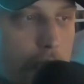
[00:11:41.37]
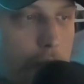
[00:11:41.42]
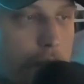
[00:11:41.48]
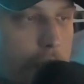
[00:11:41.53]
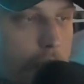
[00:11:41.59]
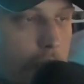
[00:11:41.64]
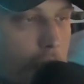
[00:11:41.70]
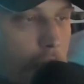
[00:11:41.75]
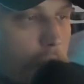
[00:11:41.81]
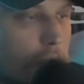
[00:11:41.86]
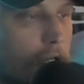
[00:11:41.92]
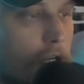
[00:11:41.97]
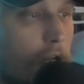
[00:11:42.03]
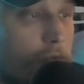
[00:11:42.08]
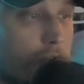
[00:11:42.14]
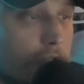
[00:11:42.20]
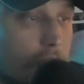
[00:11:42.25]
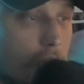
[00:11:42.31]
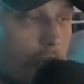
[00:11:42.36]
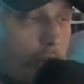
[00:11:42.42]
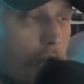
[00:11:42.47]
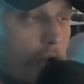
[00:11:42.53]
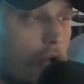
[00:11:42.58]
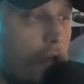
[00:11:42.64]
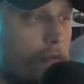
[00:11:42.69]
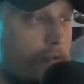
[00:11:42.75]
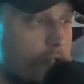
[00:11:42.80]
in particular. We did
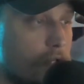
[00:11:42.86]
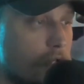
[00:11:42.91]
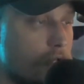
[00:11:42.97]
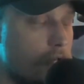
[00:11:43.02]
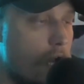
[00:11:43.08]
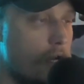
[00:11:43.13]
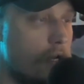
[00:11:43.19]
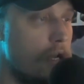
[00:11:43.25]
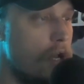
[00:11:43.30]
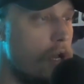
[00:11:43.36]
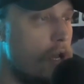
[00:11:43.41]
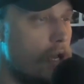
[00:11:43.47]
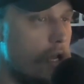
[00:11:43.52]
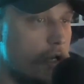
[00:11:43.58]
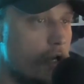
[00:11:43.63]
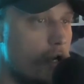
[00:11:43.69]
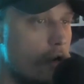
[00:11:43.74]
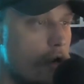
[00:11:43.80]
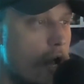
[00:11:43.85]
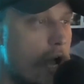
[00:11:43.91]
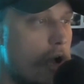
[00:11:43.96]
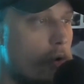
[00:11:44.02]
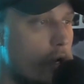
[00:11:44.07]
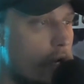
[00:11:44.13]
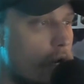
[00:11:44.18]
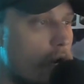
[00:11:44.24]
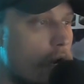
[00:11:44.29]
emphasis on. And here in
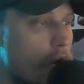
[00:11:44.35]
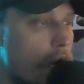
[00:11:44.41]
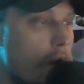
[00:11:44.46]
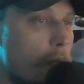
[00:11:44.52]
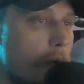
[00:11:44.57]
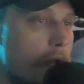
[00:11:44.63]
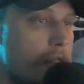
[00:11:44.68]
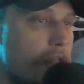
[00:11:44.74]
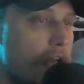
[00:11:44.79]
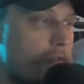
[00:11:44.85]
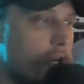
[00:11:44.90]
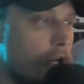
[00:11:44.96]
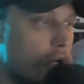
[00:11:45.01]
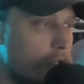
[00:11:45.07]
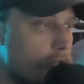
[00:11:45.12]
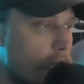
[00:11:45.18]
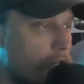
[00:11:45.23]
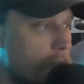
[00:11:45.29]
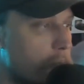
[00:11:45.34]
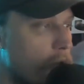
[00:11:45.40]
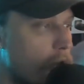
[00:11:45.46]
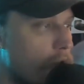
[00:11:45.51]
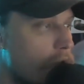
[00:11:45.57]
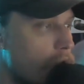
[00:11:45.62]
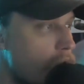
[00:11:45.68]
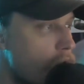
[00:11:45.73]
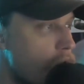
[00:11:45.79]
Iowa, in that video I talked
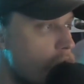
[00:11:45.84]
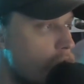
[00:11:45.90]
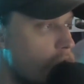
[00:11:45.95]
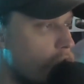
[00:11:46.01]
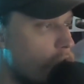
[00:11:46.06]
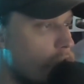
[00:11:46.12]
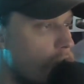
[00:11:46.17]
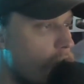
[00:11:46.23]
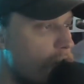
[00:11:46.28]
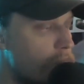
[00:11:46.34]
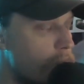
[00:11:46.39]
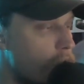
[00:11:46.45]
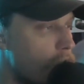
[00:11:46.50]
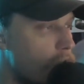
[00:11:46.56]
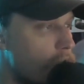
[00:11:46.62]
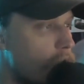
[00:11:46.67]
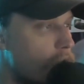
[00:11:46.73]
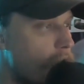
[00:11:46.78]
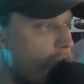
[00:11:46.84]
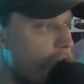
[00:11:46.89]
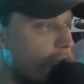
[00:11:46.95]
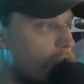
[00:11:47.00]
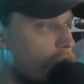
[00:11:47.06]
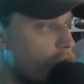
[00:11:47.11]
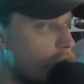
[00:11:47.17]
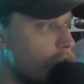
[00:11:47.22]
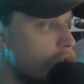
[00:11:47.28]
about, I've been an
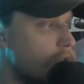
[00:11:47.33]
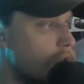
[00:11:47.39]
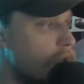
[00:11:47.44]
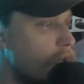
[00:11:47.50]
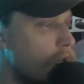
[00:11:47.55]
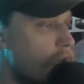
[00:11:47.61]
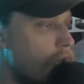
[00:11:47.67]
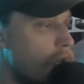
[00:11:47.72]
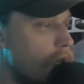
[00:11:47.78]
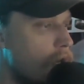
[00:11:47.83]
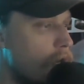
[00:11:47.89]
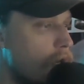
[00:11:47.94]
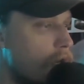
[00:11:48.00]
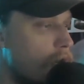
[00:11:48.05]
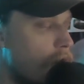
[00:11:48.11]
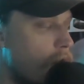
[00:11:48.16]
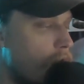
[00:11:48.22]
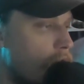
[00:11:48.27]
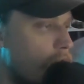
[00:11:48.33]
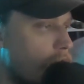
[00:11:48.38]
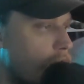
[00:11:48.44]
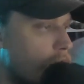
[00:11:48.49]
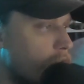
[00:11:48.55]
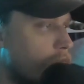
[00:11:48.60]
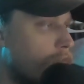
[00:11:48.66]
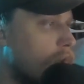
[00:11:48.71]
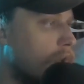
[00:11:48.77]
activist on
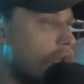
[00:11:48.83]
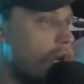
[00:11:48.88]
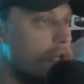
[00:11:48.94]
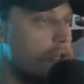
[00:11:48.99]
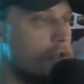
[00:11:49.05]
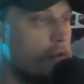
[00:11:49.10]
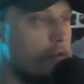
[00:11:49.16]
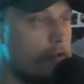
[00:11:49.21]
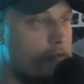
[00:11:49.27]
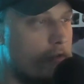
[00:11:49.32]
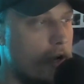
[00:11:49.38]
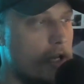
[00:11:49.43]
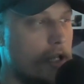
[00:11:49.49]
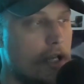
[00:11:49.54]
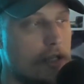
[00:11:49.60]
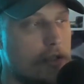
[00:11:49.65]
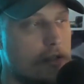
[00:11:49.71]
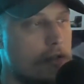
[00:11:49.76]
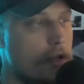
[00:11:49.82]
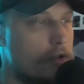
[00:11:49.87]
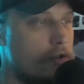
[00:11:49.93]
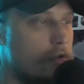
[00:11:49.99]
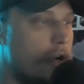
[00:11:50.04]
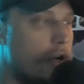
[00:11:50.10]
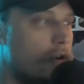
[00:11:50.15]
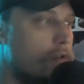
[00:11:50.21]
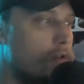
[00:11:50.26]
the front lines of the fight against
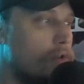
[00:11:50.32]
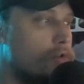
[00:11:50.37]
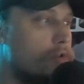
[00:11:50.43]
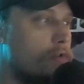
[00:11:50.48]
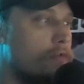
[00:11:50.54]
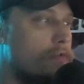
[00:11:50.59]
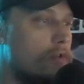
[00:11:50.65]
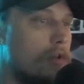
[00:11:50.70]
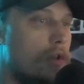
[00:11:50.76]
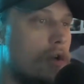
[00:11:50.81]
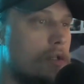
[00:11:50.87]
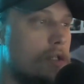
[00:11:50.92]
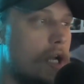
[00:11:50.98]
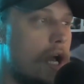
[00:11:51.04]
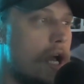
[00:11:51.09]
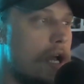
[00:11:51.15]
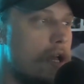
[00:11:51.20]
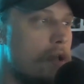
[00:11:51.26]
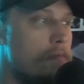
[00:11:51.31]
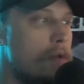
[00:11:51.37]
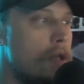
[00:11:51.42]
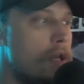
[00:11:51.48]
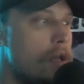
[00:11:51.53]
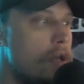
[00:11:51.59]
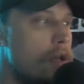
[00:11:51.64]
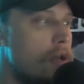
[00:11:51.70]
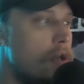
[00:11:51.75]
industrial agriculture for a long time.
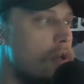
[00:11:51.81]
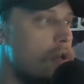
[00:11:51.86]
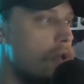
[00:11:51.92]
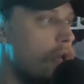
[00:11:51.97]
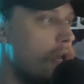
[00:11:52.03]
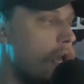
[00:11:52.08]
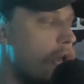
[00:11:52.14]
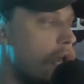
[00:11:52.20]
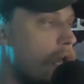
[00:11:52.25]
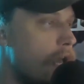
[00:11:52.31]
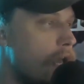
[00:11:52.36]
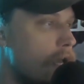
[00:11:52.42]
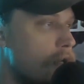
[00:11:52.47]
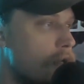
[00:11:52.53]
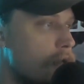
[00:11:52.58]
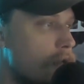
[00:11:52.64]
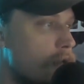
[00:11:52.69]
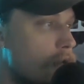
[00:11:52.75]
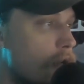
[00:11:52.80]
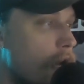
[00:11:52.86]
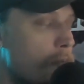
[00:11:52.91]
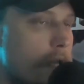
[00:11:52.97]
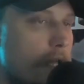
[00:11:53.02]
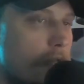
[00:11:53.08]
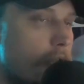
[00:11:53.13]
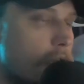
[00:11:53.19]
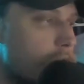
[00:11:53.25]
And I
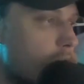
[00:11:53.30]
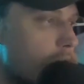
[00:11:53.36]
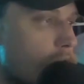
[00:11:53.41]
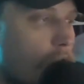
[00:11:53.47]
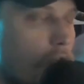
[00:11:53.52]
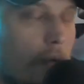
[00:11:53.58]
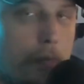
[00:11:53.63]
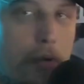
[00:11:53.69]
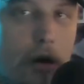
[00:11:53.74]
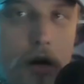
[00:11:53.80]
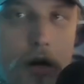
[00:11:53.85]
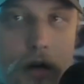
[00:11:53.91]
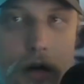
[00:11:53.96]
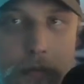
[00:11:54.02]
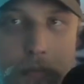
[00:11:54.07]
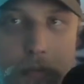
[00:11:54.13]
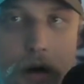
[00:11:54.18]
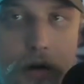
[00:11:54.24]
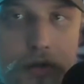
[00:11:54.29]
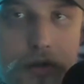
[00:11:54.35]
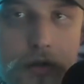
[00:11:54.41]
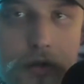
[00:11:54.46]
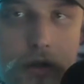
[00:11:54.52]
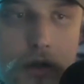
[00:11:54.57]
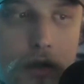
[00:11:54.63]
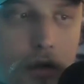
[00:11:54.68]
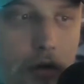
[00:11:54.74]
mean, this is all a part and parcel
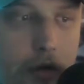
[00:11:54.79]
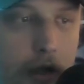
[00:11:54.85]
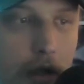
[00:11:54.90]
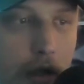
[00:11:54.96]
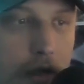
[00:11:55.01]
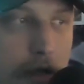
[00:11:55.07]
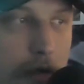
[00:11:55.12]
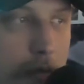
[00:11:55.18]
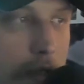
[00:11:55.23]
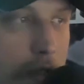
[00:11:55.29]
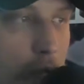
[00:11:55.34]
to colonialism as